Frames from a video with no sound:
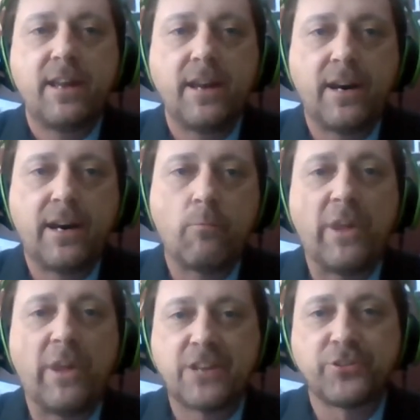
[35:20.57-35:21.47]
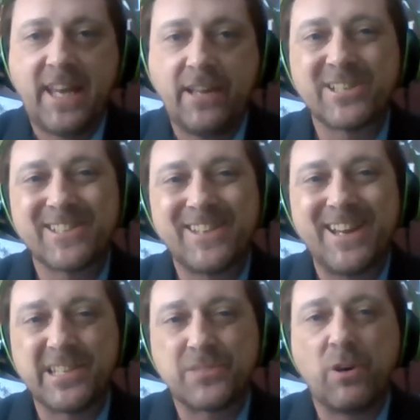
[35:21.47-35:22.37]
Um, what that natural
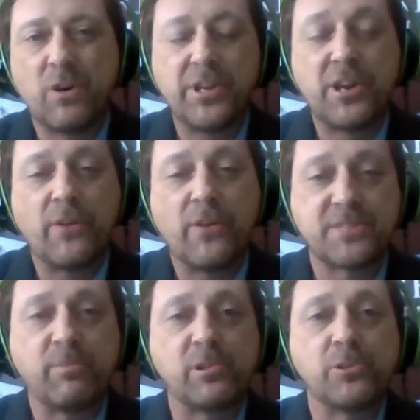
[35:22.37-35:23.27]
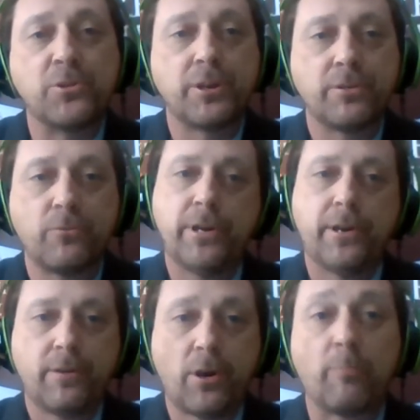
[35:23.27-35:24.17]
decay looks like is what we know as blued
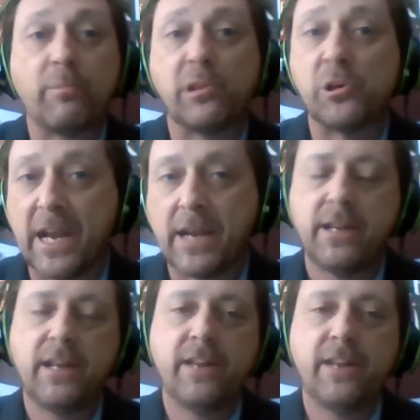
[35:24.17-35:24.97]
wood or bluing.